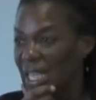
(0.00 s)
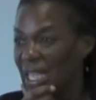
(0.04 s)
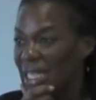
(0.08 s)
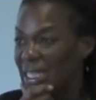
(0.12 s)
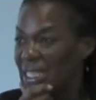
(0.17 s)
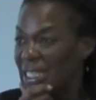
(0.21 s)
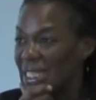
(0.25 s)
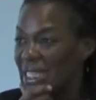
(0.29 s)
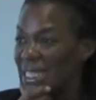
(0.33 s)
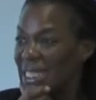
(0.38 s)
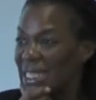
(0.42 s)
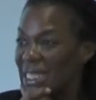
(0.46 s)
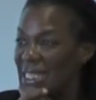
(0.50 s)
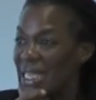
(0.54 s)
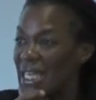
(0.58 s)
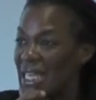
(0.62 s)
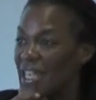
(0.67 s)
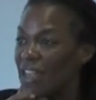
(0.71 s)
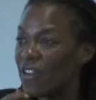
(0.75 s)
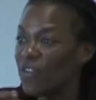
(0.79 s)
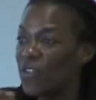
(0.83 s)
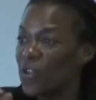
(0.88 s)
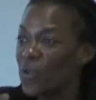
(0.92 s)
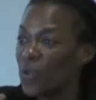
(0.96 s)
The idea is
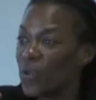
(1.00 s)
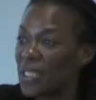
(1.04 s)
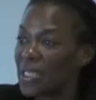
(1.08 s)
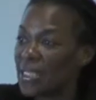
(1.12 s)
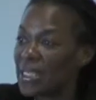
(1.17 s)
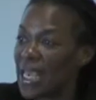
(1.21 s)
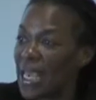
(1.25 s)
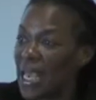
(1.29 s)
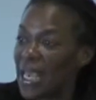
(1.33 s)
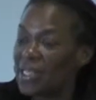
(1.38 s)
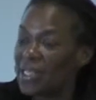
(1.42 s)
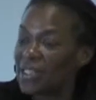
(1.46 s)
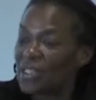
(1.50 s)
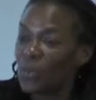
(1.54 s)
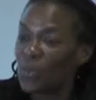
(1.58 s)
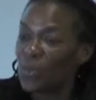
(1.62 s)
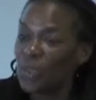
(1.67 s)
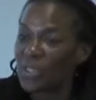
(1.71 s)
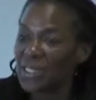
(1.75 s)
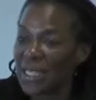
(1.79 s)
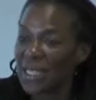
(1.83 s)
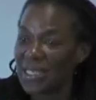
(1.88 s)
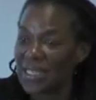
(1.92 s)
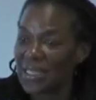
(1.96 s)
that if you can take
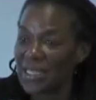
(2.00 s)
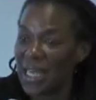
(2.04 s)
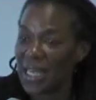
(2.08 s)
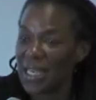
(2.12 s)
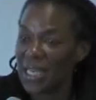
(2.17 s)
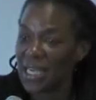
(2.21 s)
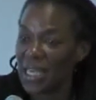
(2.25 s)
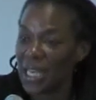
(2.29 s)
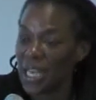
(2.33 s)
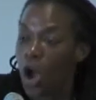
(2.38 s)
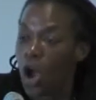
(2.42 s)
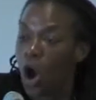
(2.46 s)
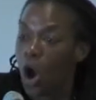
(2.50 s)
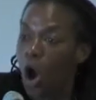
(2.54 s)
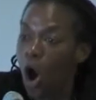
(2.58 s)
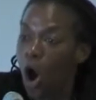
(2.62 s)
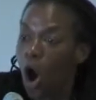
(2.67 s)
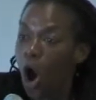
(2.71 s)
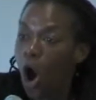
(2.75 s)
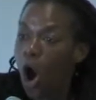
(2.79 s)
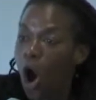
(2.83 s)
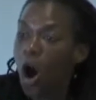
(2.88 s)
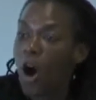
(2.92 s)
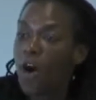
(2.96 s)
someone's identity
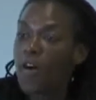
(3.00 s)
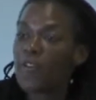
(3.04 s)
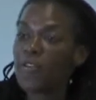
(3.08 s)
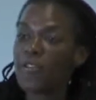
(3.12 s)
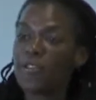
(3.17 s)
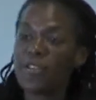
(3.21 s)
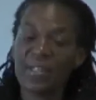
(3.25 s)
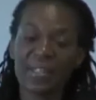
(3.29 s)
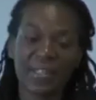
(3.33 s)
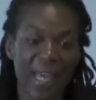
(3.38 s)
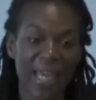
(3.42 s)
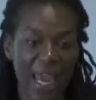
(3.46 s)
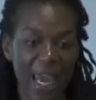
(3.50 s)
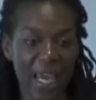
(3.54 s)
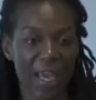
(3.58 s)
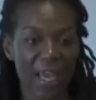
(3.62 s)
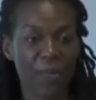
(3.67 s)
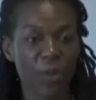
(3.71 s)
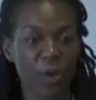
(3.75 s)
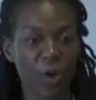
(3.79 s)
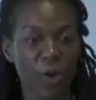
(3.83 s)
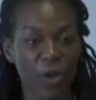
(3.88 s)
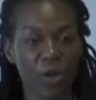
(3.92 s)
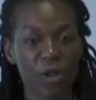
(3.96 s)
off the
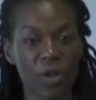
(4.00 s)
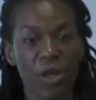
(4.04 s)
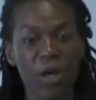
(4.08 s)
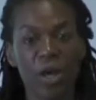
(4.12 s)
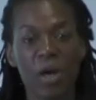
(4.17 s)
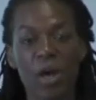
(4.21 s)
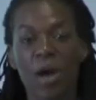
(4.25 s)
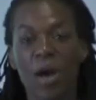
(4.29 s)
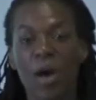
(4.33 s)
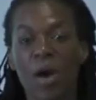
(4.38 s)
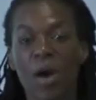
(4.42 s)
table,